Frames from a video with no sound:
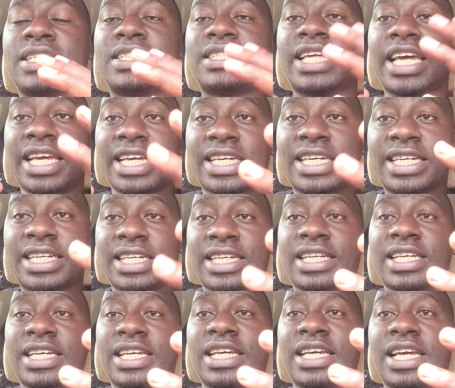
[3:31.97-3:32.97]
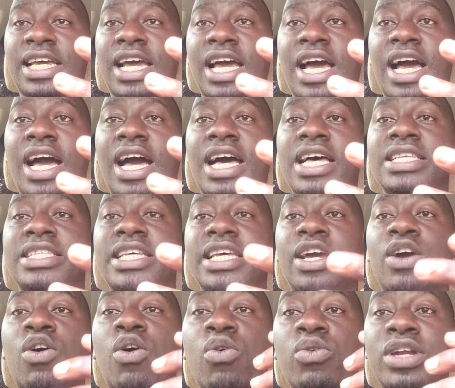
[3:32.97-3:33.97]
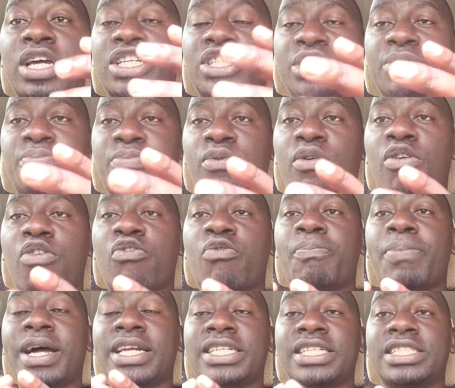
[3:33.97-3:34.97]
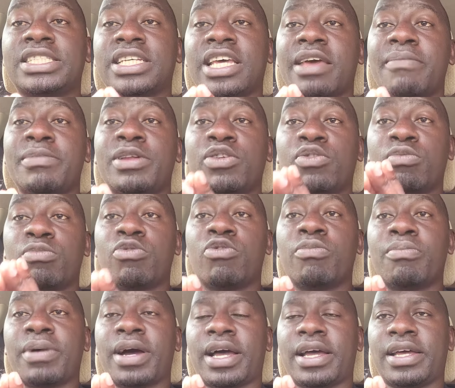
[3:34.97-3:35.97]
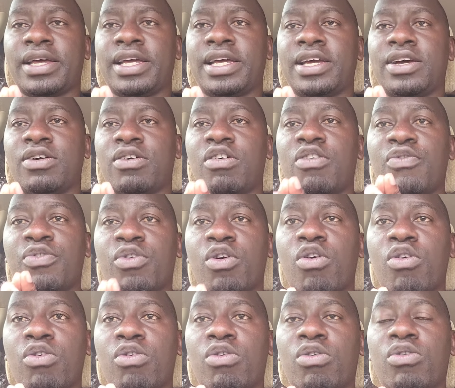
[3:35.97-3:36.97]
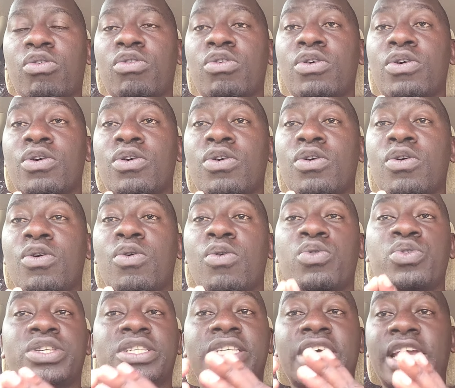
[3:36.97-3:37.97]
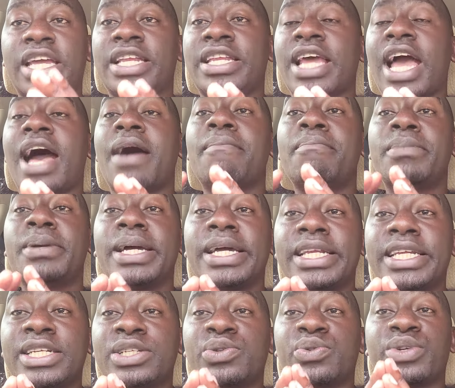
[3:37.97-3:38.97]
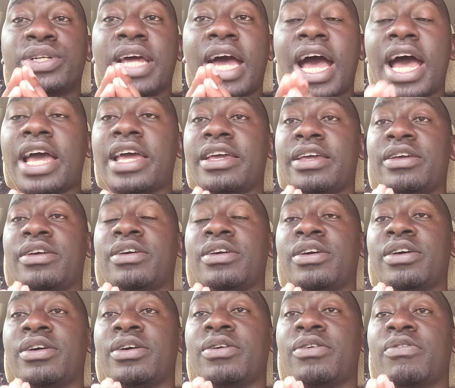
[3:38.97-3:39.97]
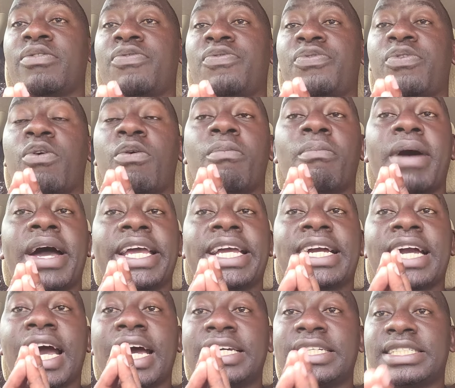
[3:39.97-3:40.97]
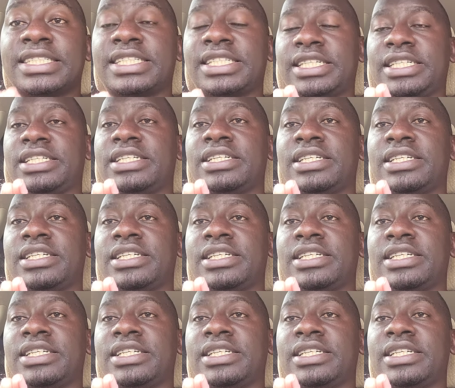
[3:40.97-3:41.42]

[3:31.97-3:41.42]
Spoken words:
take the ownership of Patrice Emery Lumumba of Congo, who said, "I'm ready to die for my country.